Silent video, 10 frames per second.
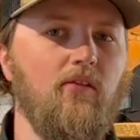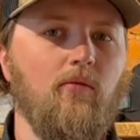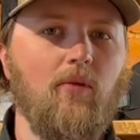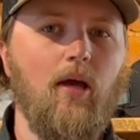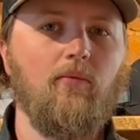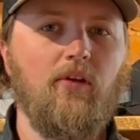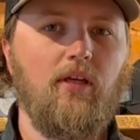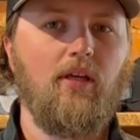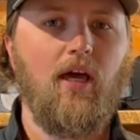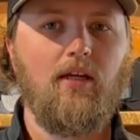sometimes it
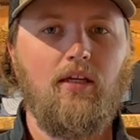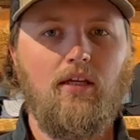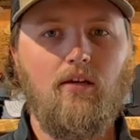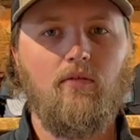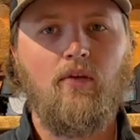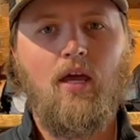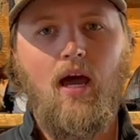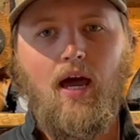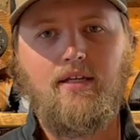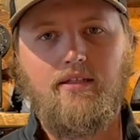can kind of give
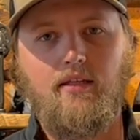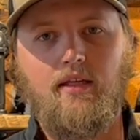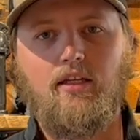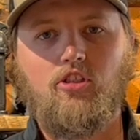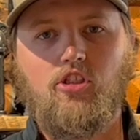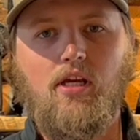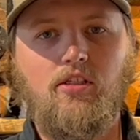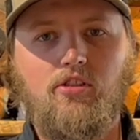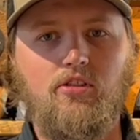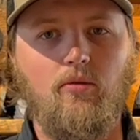isolated
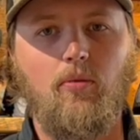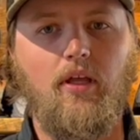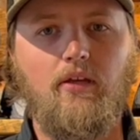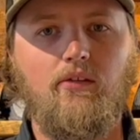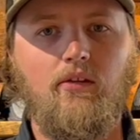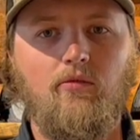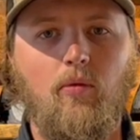changes to places,